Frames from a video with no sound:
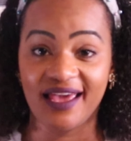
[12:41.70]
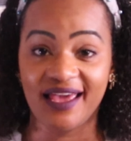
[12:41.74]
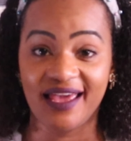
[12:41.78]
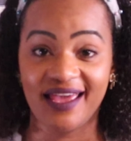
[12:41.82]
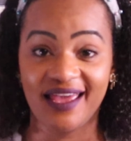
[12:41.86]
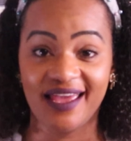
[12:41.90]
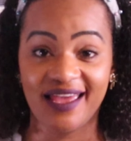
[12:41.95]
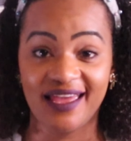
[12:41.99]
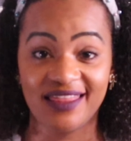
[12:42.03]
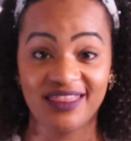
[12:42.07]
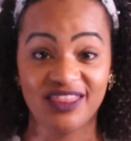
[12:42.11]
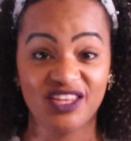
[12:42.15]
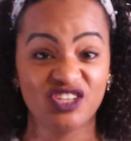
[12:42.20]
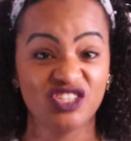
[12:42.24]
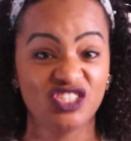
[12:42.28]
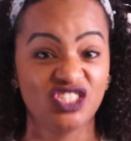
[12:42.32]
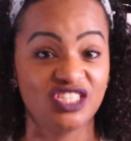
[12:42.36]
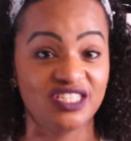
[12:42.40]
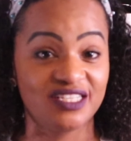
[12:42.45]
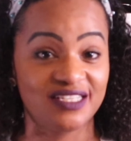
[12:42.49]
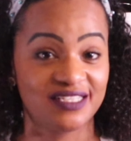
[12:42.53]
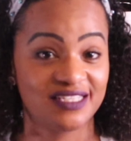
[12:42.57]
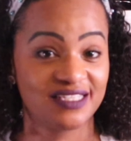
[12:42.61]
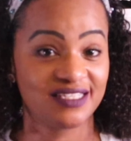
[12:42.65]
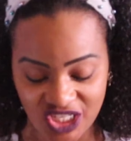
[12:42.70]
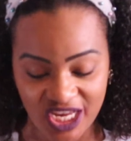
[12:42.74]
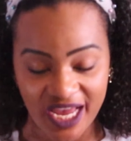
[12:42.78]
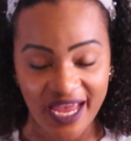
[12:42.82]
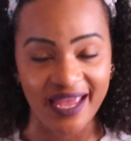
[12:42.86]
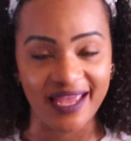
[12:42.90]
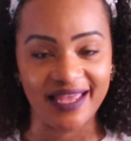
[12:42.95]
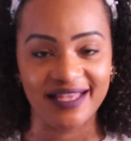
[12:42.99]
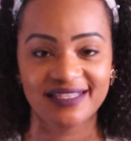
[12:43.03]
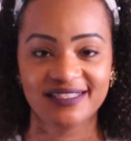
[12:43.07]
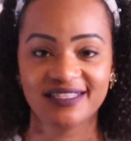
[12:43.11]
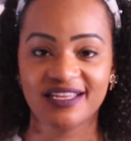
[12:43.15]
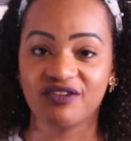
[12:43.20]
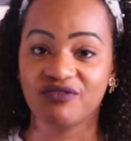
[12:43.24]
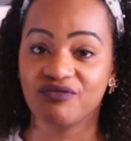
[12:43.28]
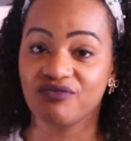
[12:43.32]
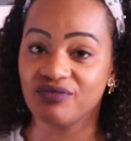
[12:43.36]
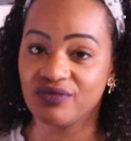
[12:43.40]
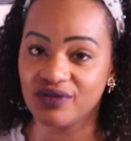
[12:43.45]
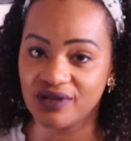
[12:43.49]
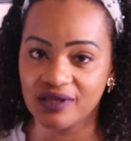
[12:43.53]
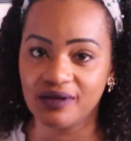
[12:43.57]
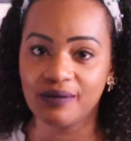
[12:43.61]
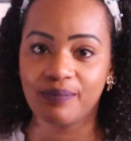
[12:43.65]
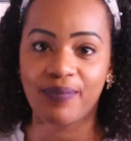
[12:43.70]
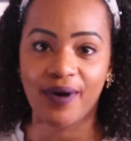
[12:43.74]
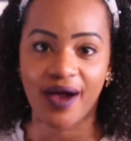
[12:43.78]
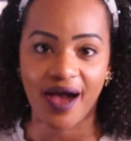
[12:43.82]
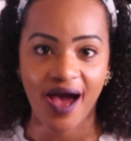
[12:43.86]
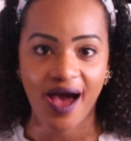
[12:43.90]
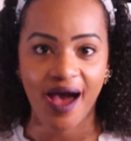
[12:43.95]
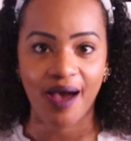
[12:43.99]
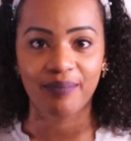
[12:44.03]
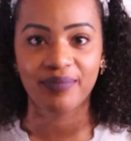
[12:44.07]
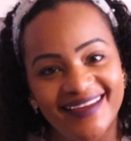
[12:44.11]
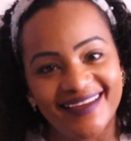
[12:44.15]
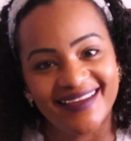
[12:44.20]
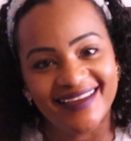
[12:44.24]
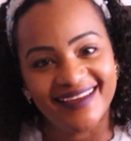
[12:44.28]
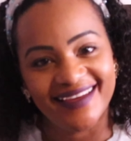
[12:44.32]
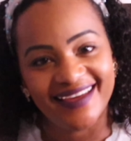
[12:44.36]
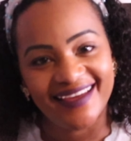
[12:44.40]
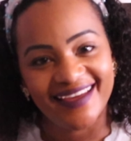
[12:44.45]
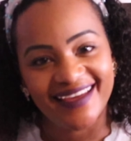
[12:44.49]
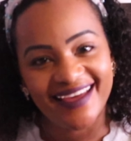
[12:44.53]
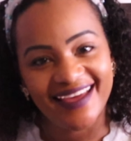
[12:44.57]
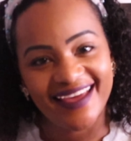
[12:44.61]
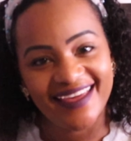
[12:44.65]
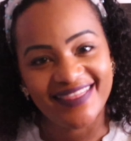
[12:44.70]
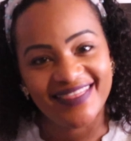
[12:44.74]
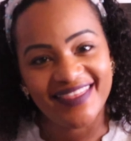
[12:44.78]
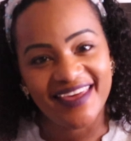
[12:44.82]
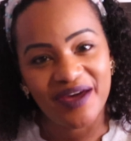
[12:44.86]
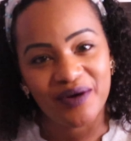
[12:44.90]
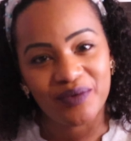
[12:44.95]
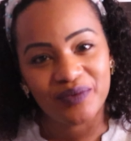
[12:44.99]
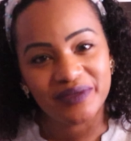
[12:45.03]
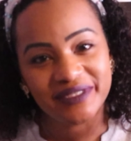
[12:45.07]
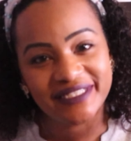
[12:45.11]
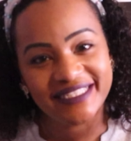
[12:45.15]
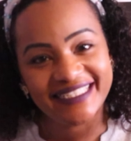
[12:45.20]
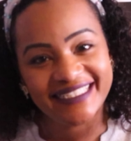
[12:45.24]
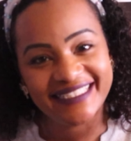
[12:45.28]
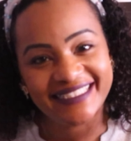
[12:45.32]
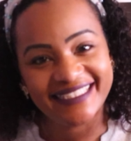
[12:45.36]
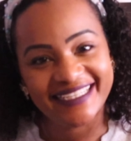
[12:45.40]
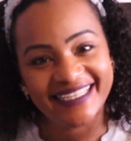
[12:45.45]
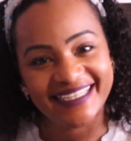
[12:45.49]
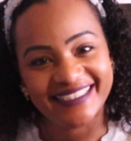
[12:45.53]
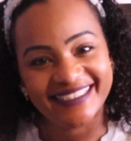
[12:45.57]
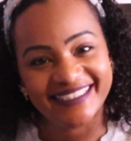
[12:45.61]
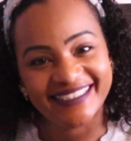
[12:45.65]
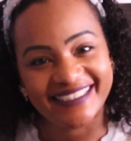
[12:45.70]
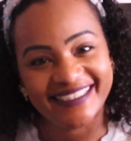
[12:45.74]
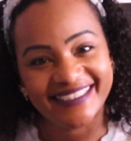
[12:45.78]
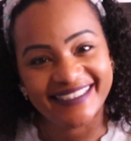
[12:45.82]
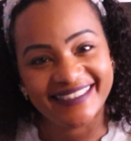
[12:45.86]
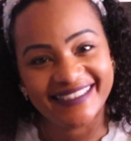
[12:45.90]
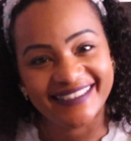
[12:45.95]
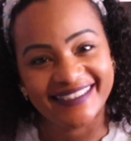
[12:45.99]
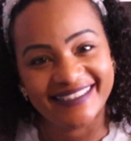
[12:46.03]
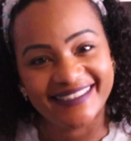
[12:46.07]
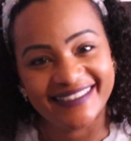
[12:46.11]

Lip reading: And they're just shades that really pop. And that was Detention.